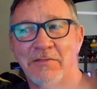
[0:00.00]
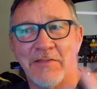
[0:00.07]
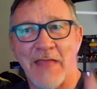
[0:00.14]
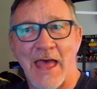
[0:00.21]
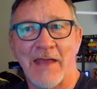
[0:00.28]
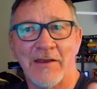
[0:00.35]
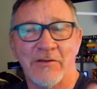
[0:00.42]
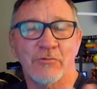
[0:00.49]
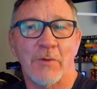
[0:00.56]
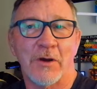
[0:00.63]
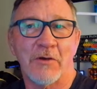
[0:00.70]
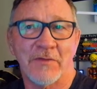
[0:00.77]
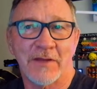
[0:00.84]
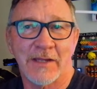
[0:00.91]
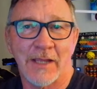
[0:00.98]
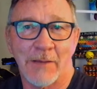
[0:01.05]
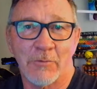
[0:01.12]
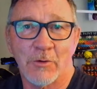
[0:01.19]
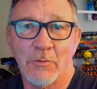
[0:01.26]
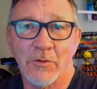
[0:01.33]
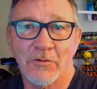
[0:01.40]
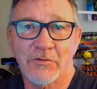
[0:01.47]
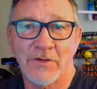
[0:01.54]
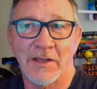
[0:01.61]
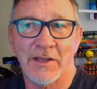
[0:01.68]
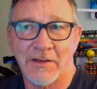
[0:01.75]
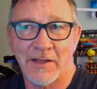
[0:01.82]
that is where the camera will sit.